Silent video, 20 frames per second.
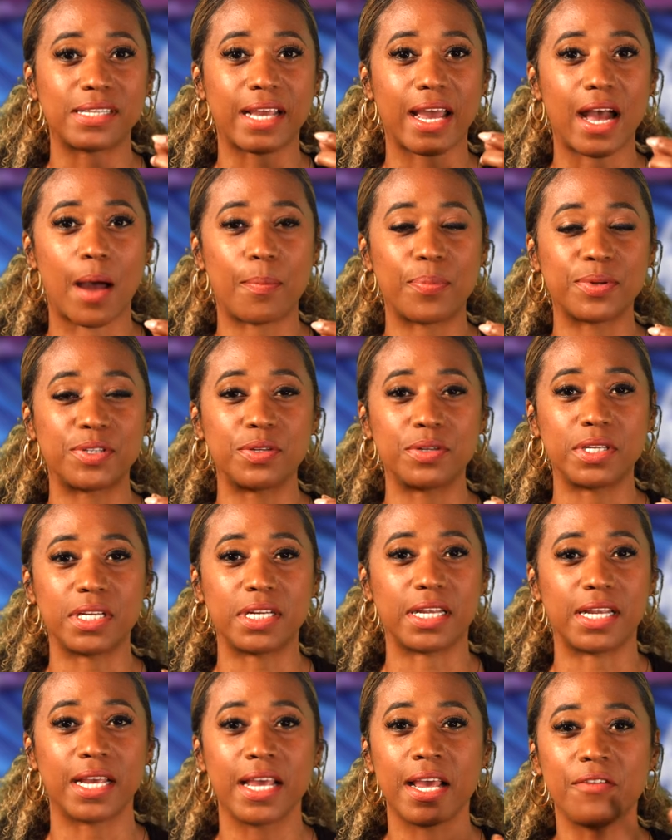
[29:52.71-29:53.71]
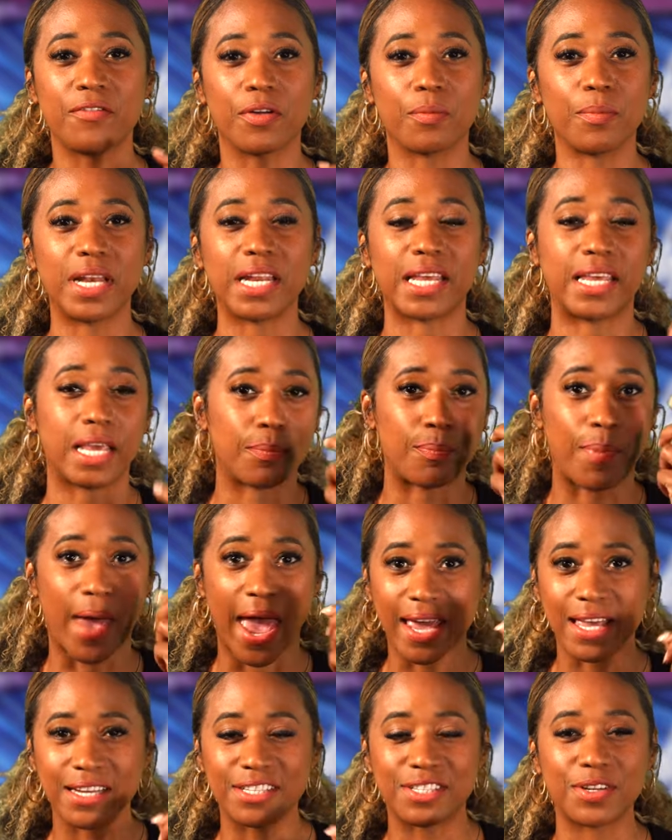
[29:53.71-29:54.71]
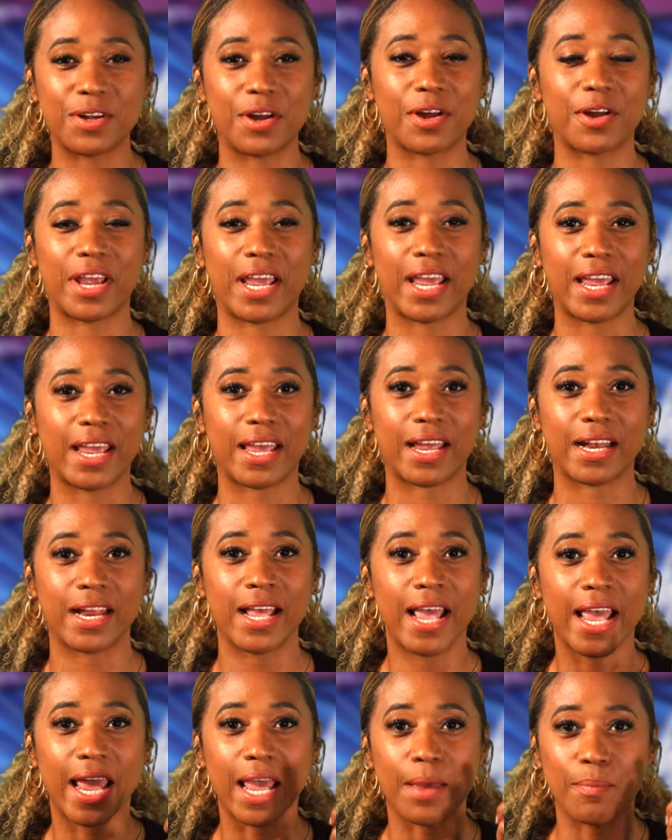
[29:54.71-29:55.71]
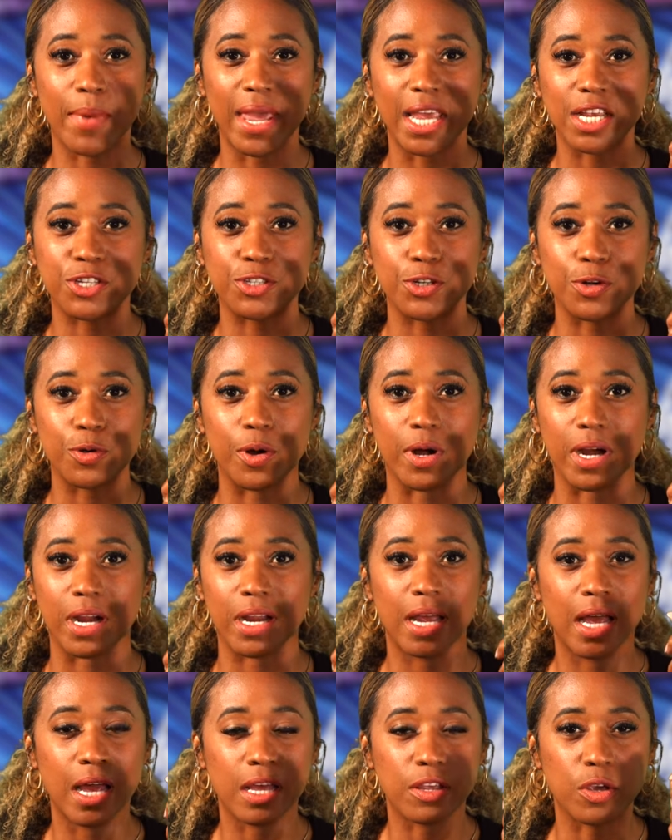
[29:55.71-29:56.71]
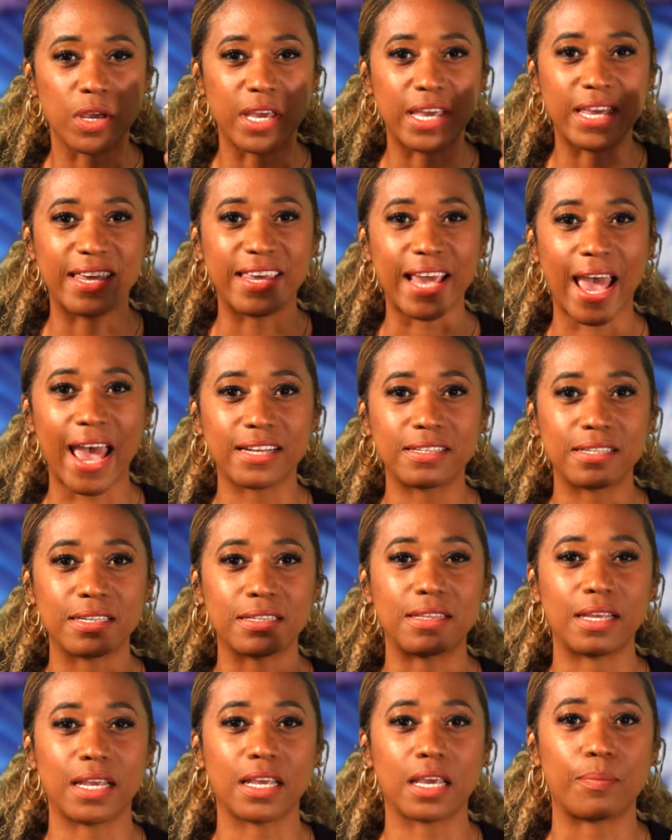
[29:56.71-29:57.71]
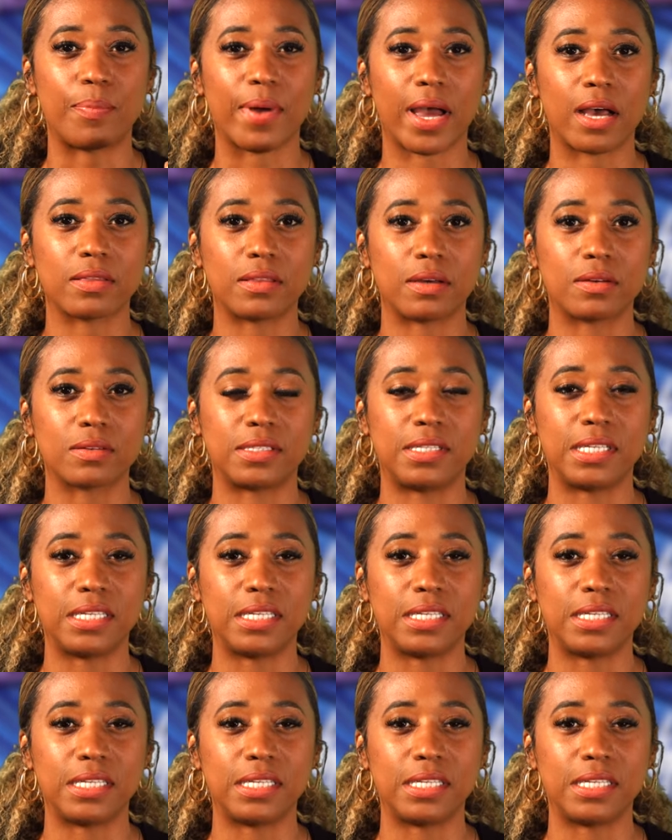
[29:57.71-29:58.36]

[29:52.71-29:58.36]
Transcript: is that opportunity for me to get back into her head and make sure you got to think about those